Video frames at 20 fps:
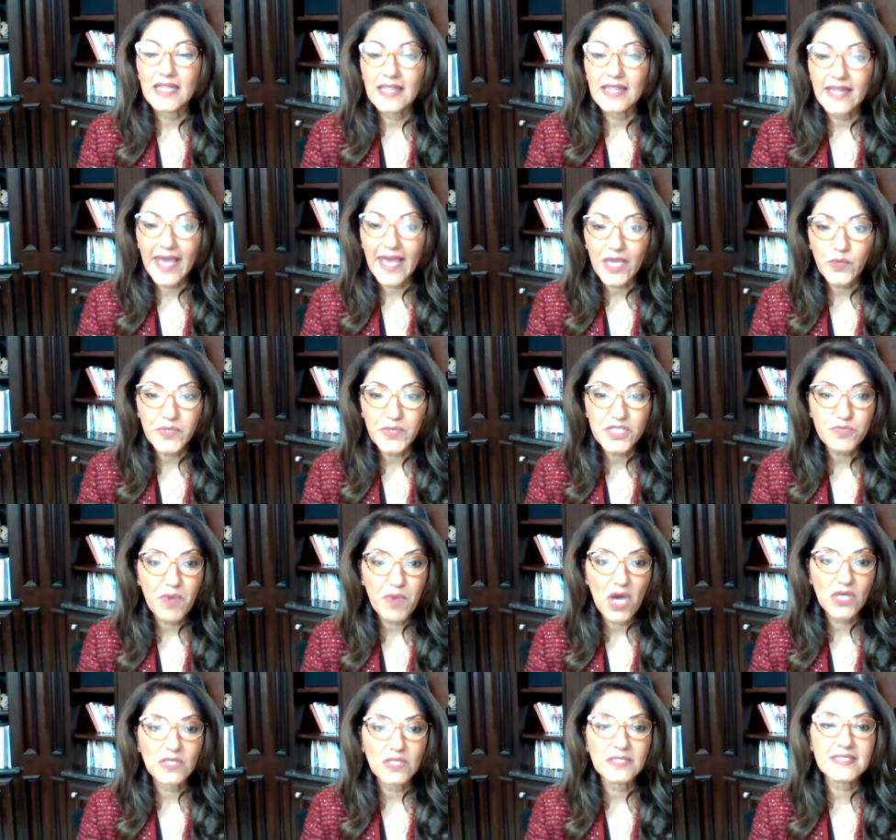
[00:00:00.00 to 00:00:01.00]

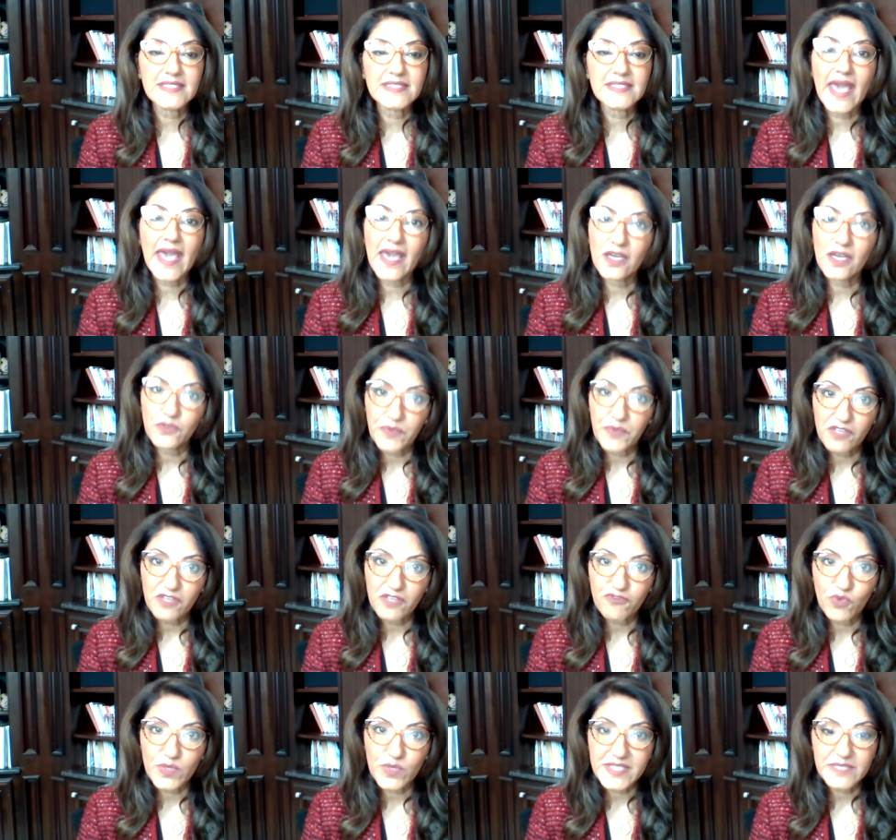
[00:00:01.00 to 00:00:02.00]
language models, and
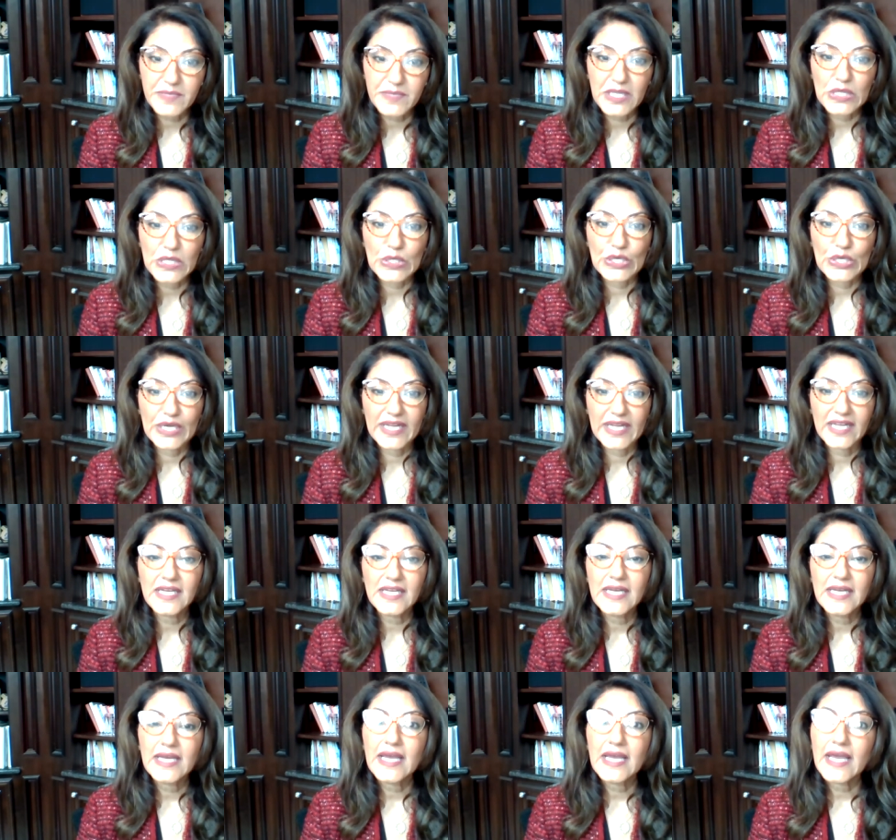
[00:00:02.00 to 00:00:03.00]
reinforcement
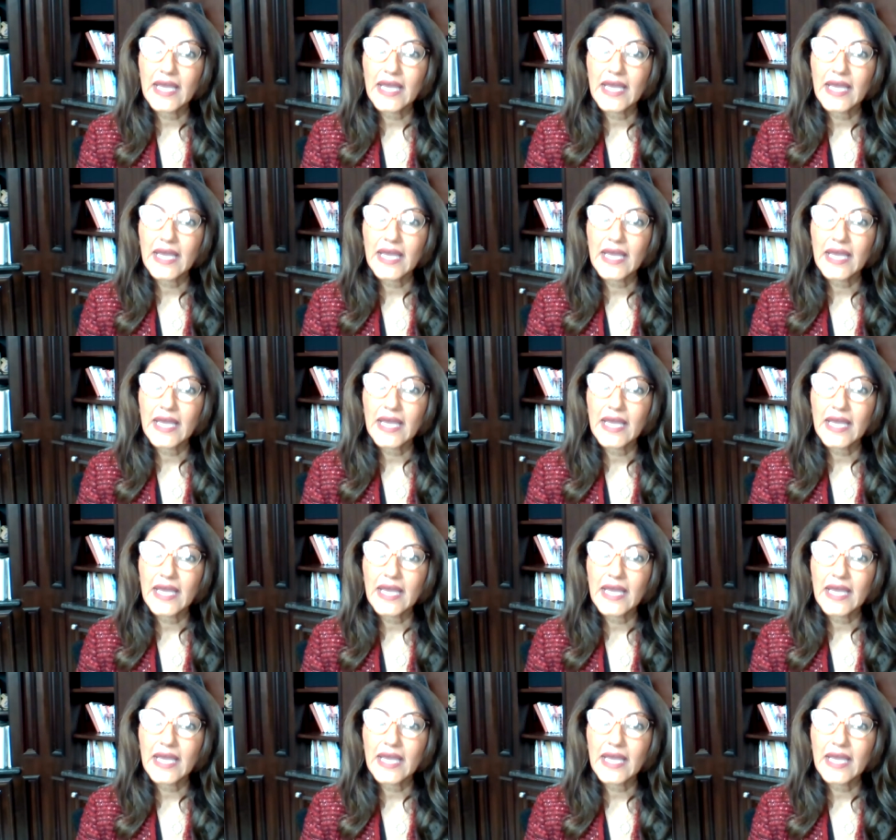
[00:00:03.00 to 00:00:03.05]
learning